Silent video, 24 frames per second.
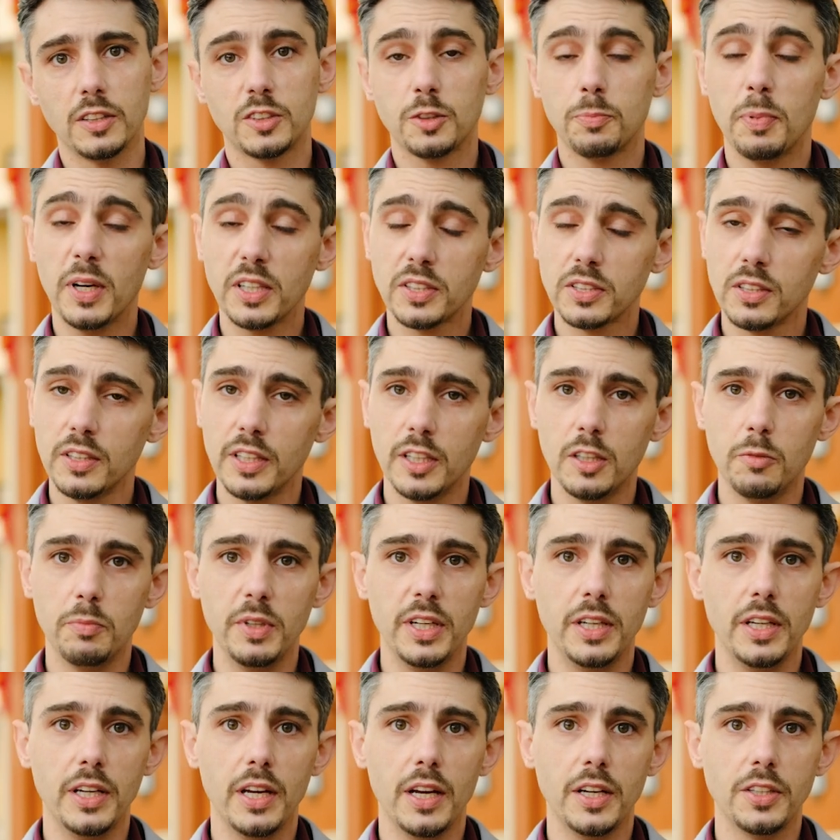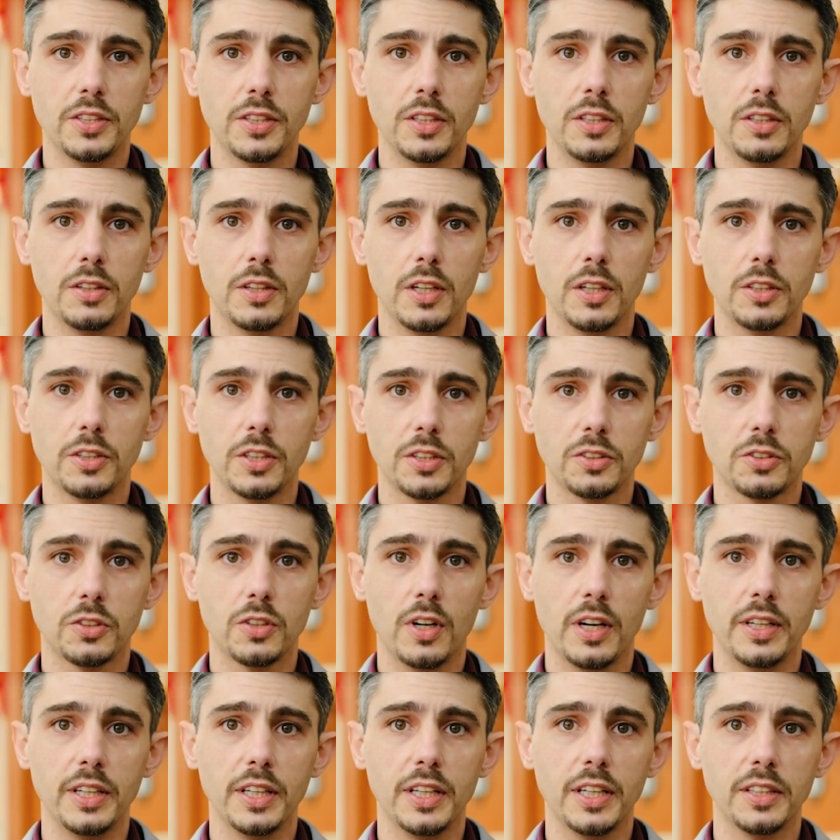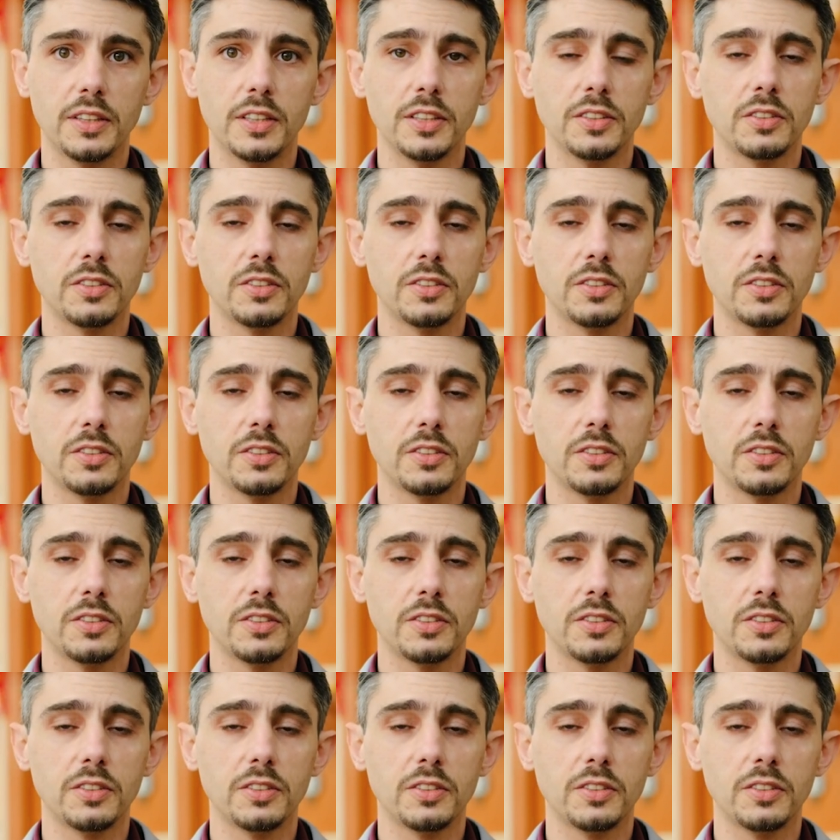Especially in a mediation, they're just trying to get